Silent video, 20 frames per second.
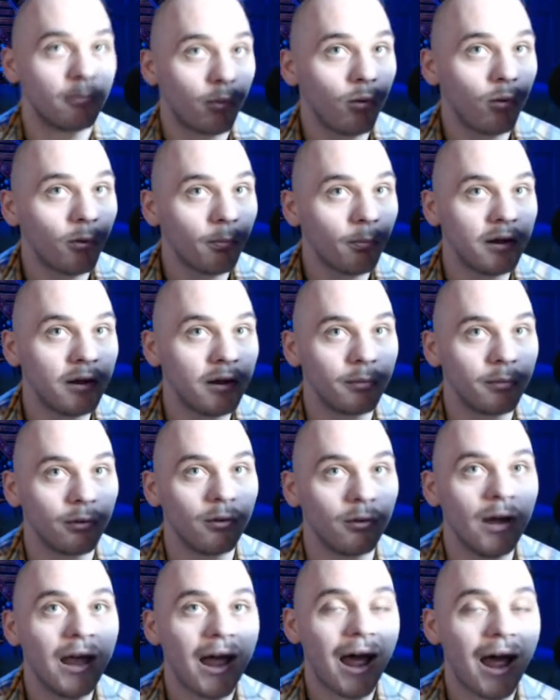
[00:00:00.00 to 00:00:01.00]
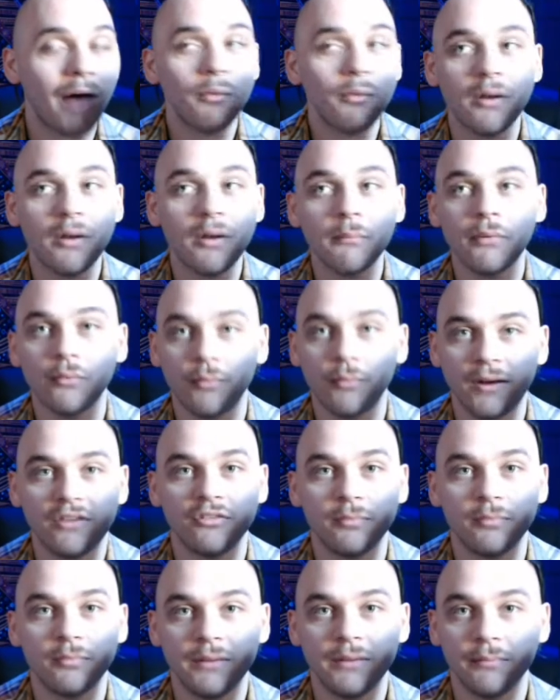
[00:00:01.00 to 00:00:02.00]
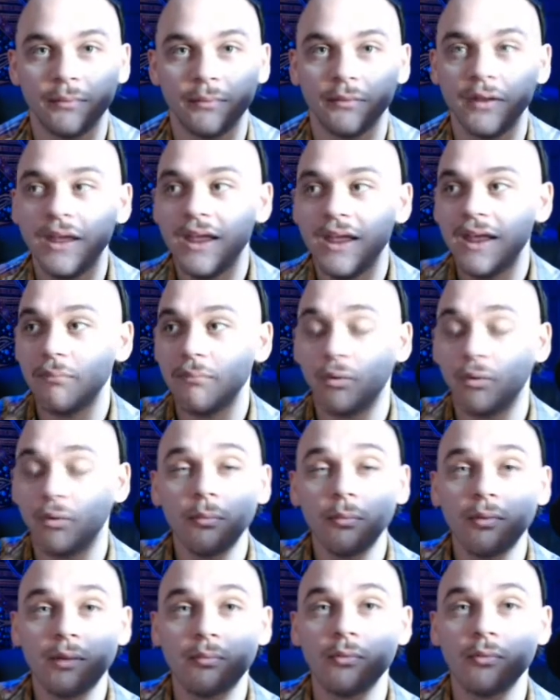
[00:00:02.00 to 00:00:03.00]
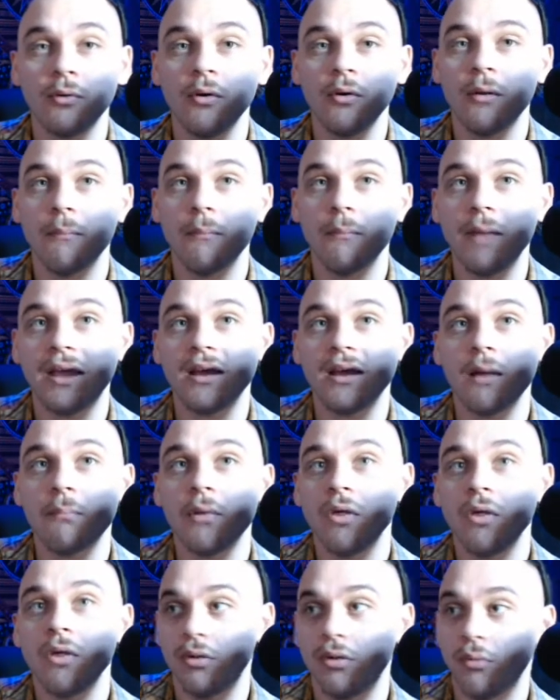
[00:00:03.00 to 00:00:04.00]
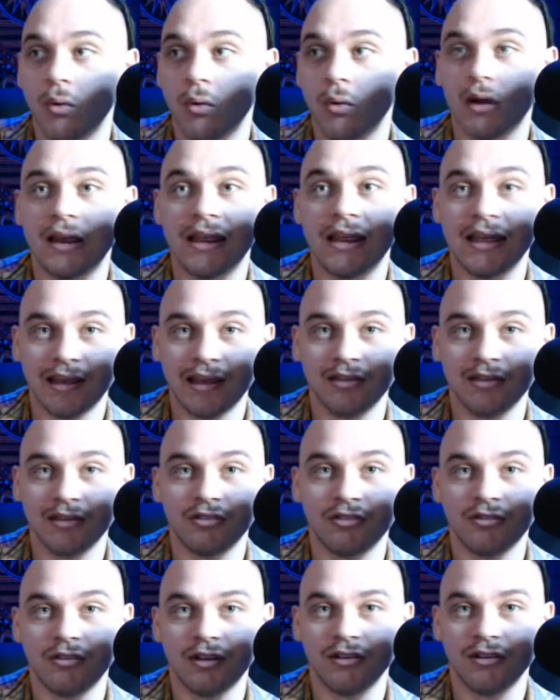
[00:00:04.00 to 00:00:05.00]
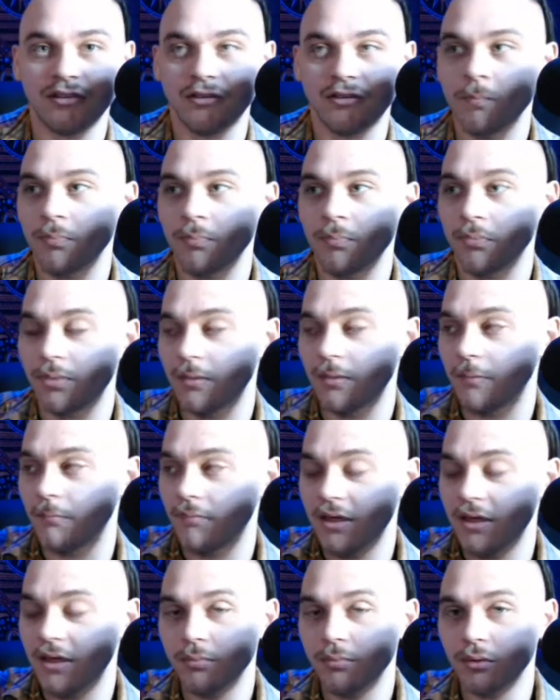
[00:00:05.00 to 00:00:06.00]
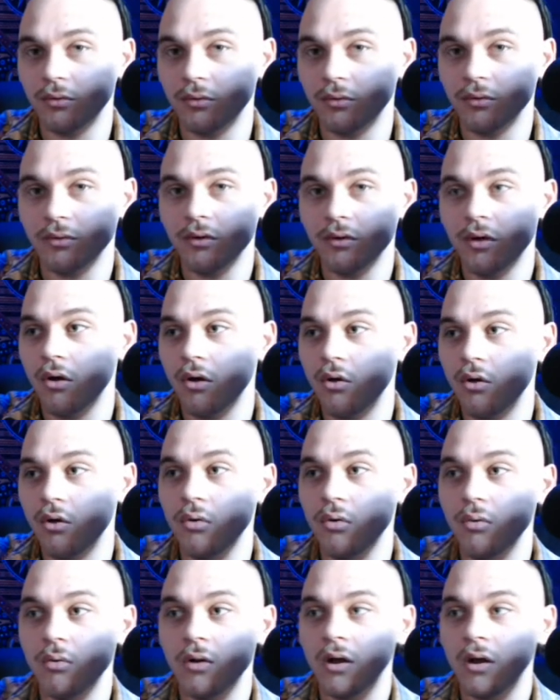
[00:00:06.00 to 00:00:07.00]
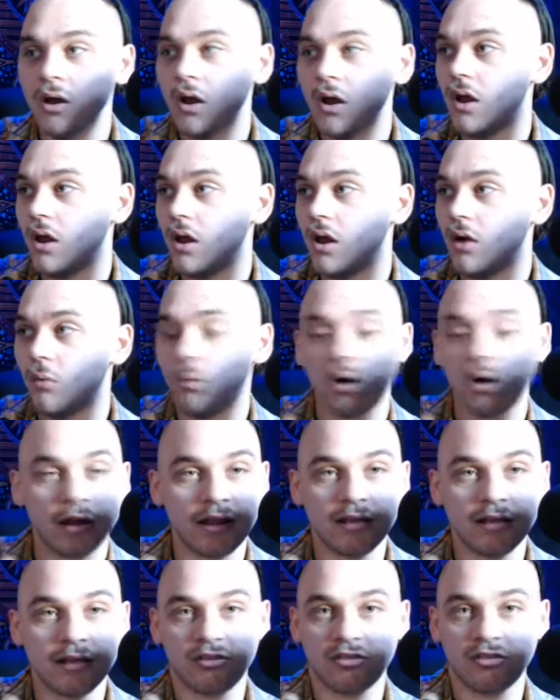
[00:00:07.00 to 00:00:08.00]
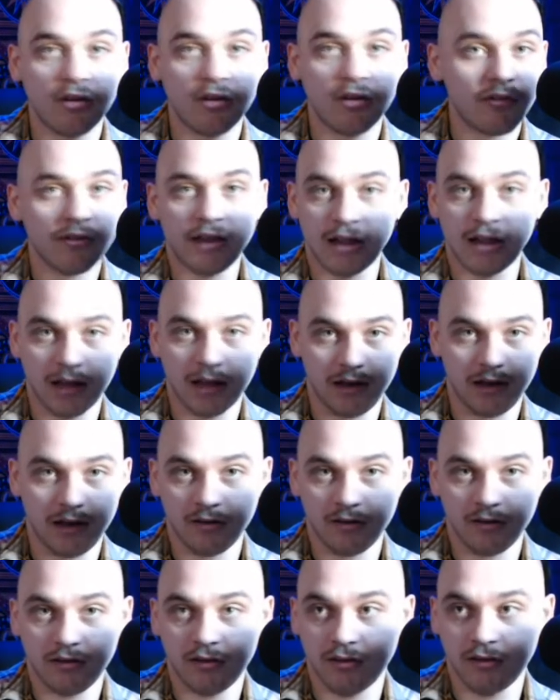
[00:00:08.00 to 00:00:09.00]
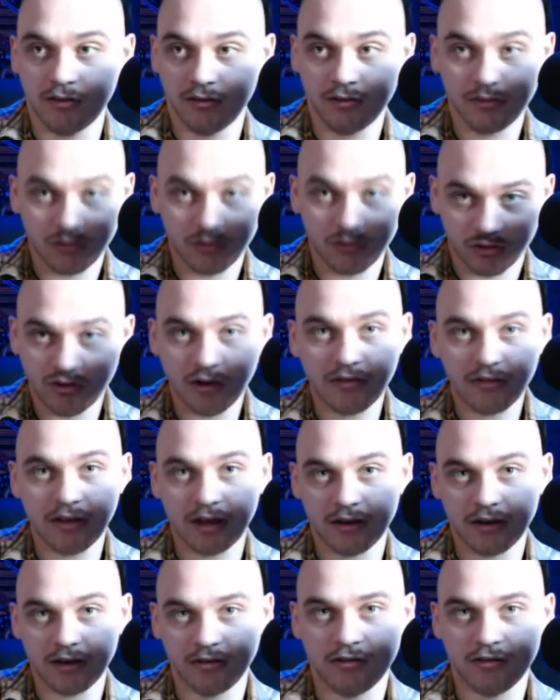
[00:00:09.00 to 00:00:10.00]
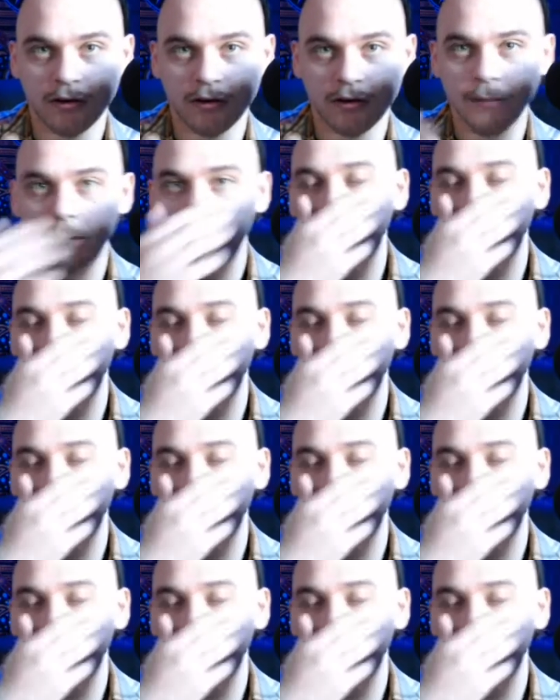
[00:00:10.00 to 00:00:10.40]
poor people outnumber rich people. poor people make up the working industries. People who work in the serving industry.